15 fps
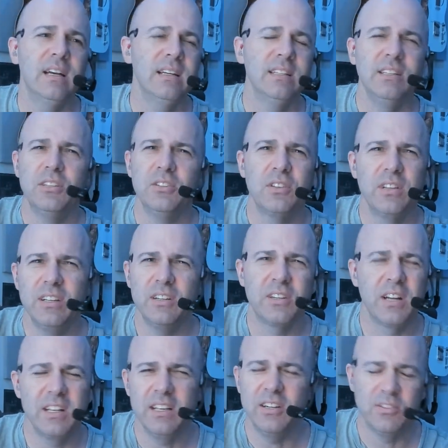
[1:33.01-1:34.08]

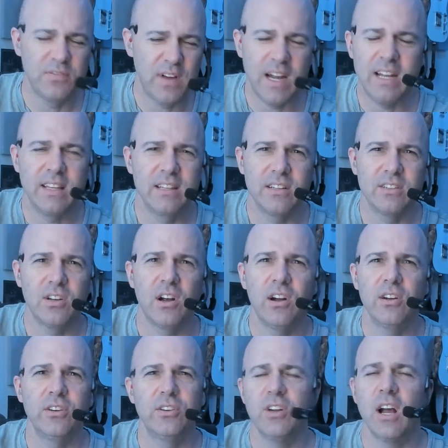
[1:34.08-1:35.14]
you're fighting the guitar.
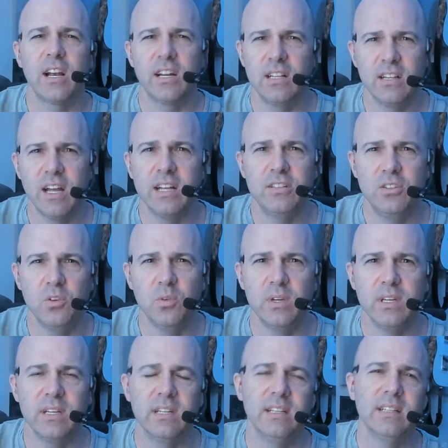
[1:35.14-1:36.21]
You're not gonna like doing it.